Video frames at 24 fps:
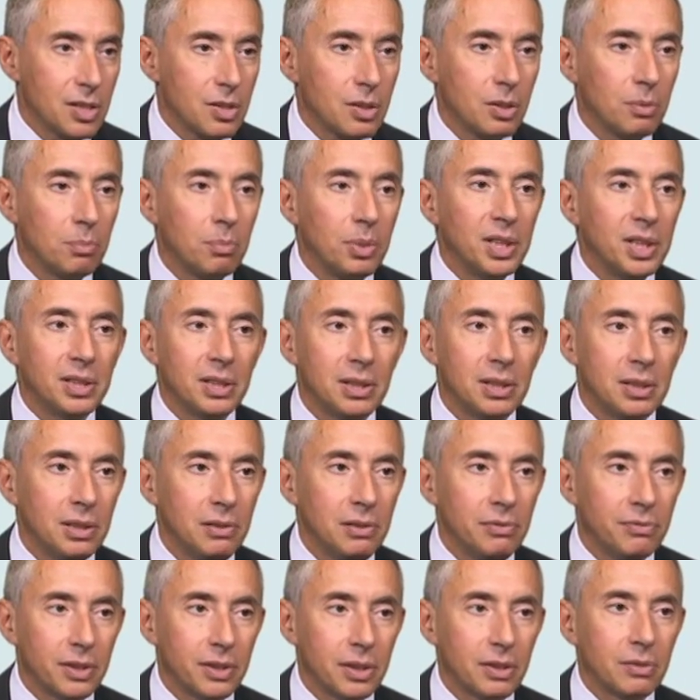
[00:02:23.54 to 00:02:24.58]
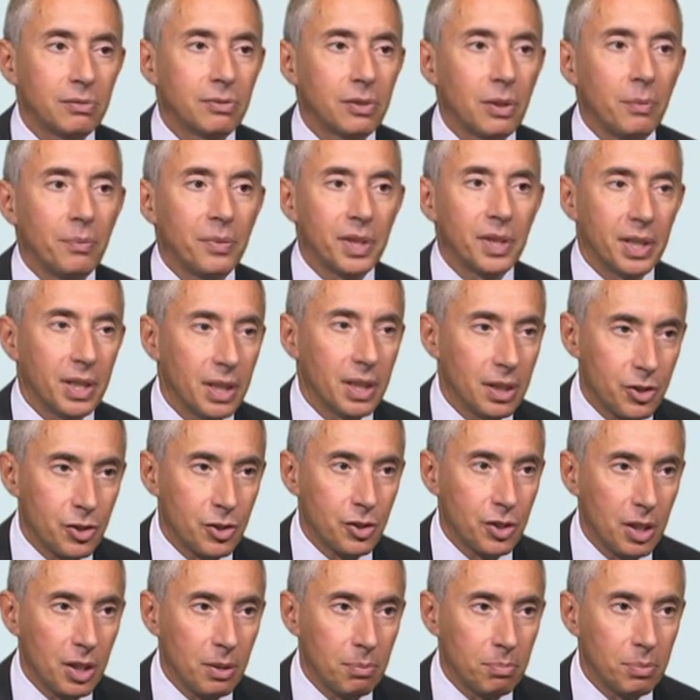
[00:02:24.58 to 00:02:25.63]
is completely different from the real
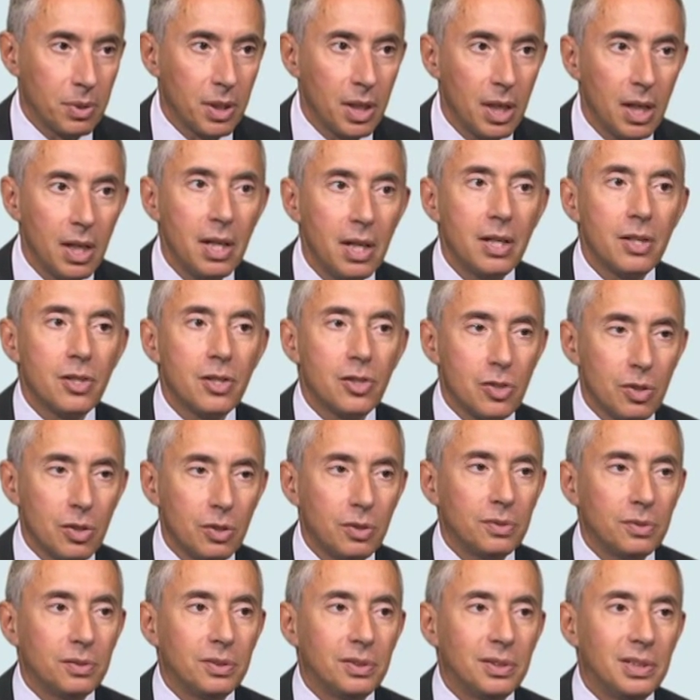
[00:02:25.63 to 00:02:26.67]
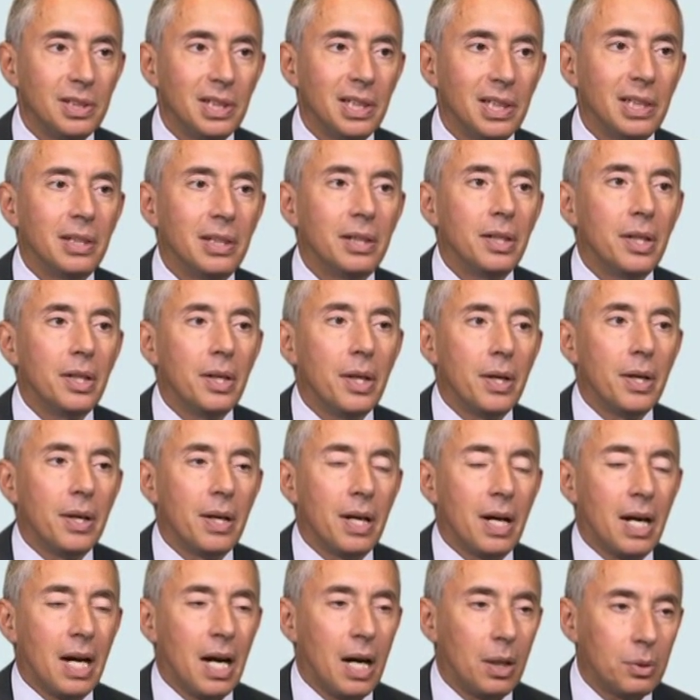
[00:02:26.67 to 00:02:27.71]
shape. So the
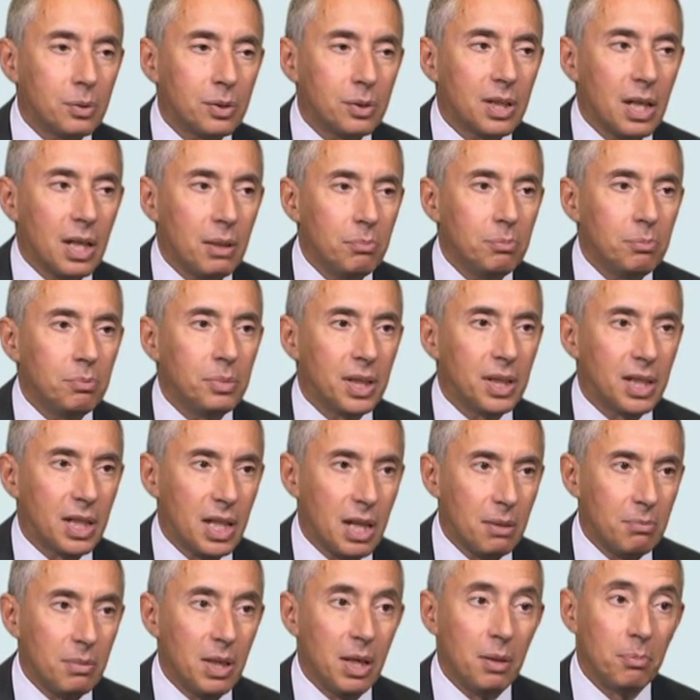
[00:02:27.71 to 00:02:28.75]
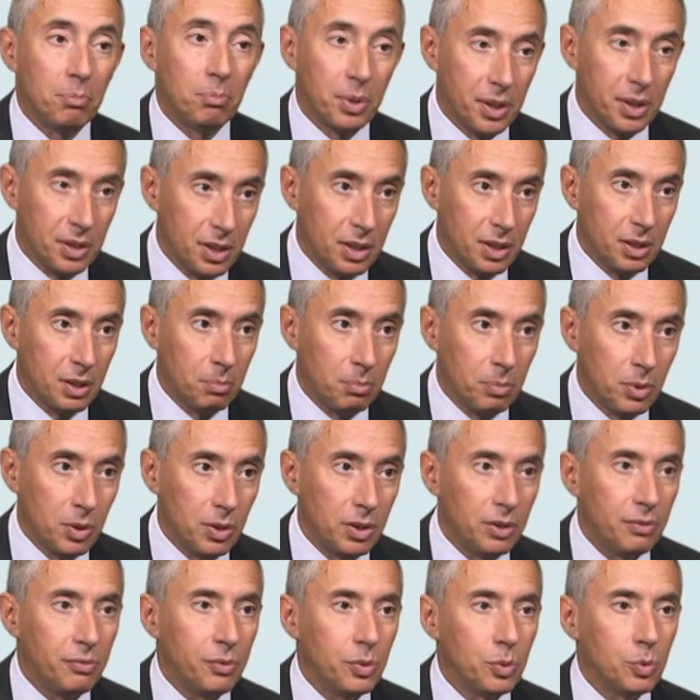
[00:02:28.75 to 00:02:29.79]
outcome becomes
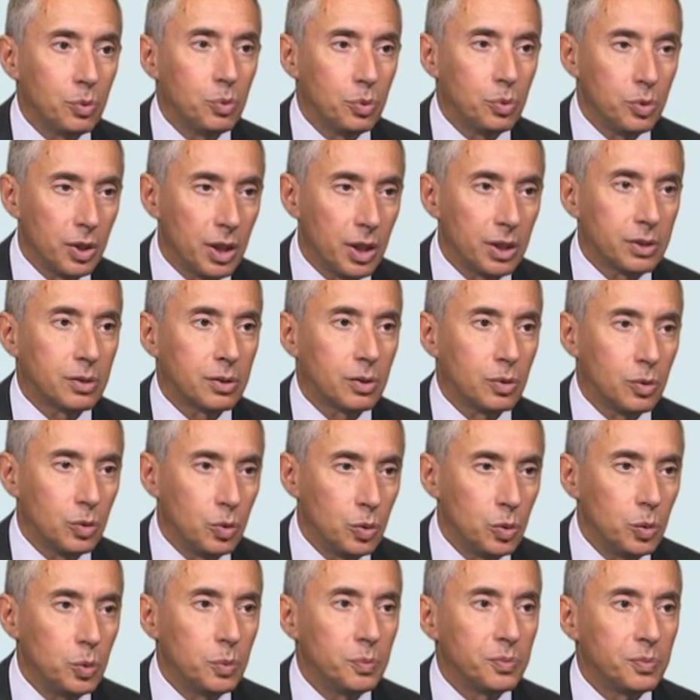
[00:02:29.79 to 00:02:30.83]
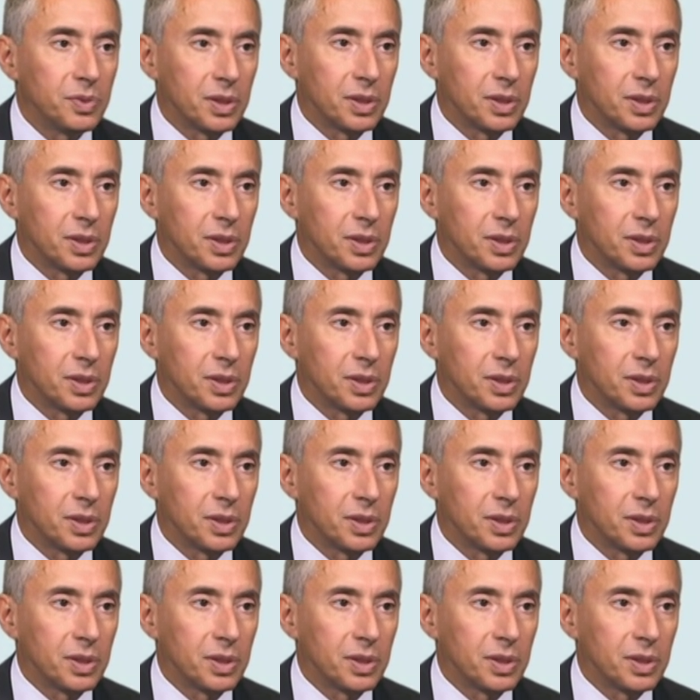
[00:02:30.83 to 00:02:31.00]
unpredictable if you do not do